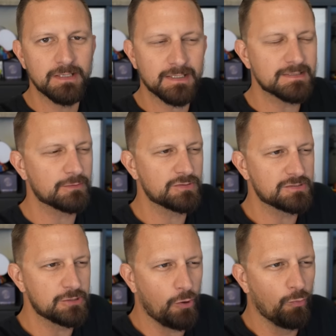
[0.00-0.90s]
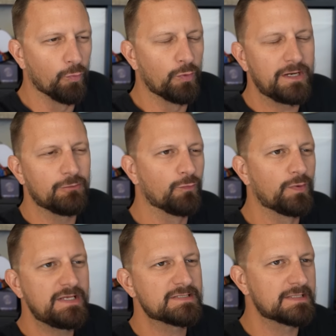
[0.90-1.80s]
because there was no real
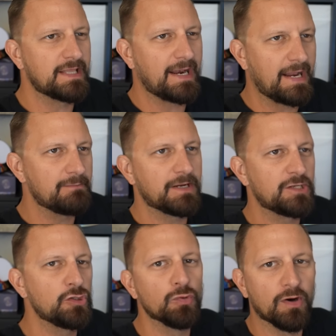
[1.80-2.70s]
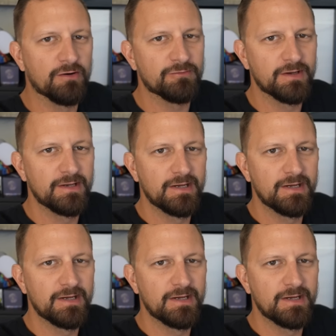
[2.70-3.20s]
reason that anybody knew of